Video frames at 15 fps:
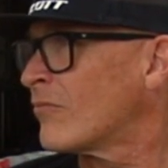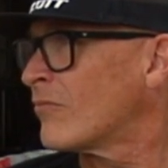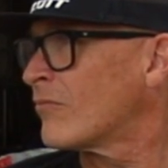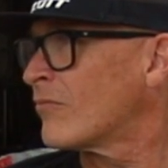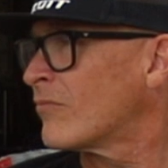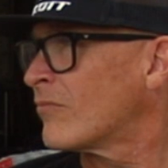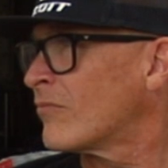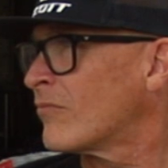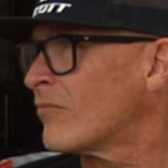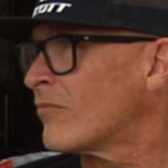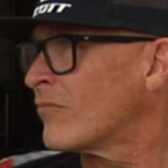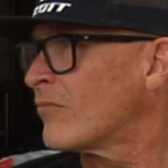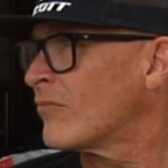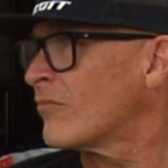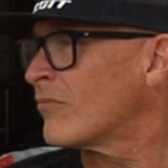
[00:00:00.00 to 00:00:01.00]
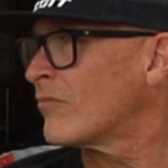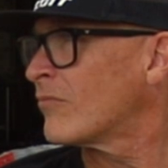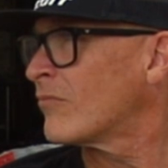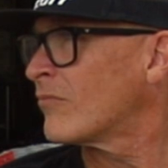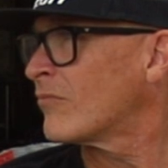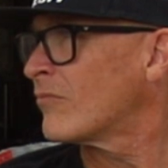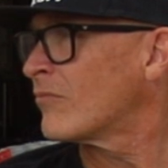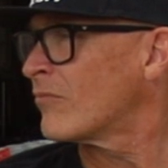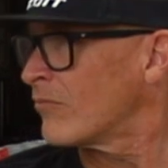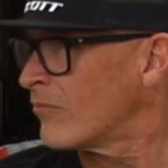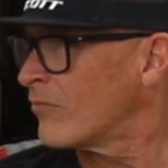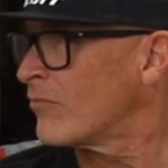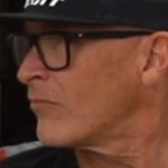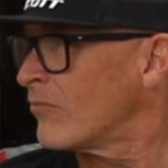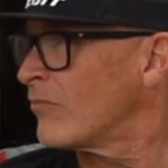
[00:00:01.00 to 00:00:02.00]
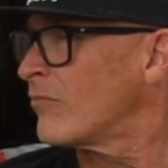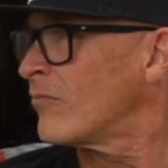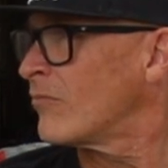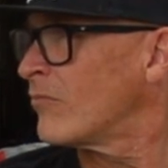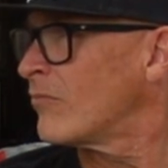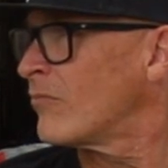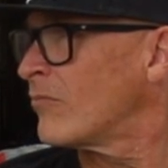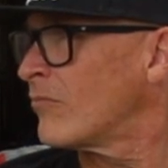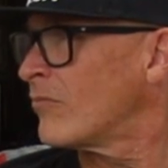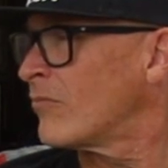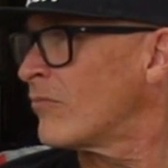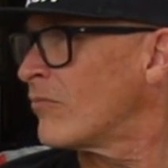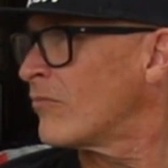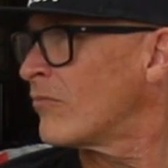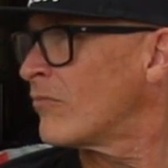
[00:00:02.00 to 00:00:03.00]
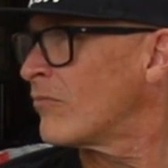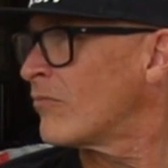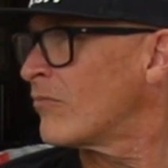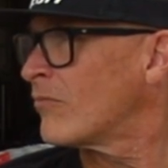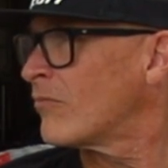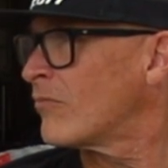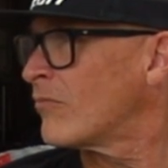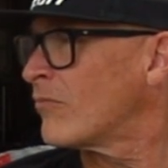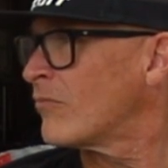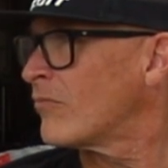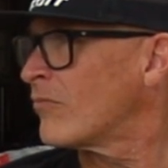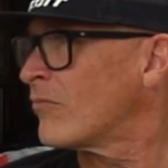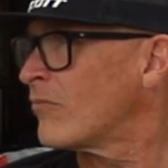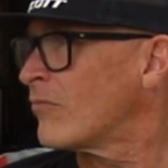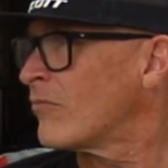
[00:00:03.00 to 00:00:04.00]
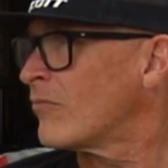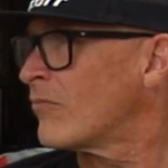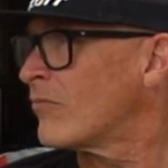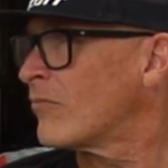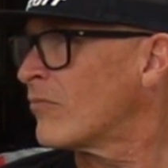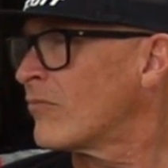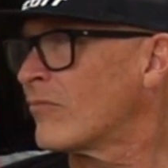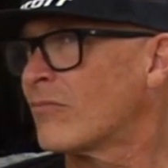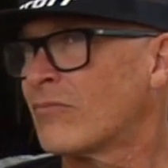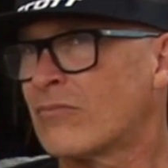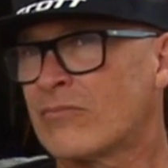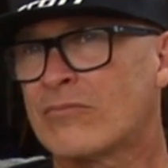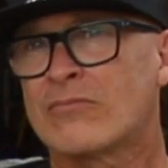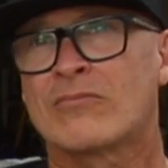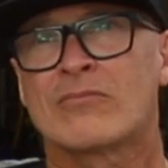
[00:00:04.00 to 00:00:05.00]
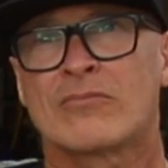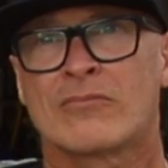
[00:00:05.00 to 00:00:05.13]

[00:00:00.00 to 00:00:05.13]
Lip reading: (silent)